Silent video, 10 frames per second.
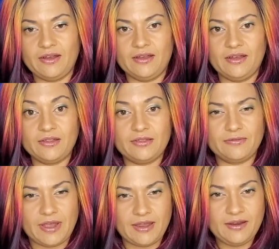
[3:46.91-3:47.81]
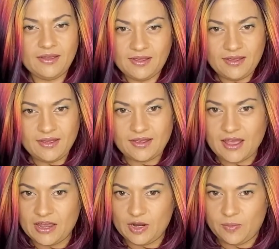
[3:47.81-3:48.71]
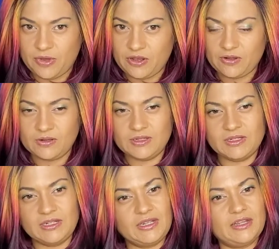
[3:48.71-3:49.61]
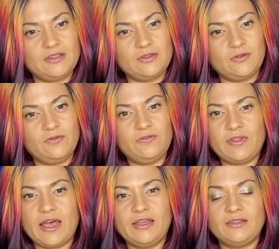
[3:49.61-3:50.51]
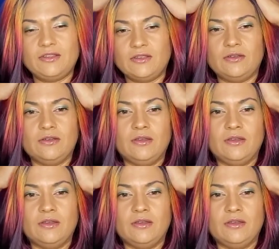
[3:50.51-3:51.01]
a thread kind of buckled and didn't get sewn flat into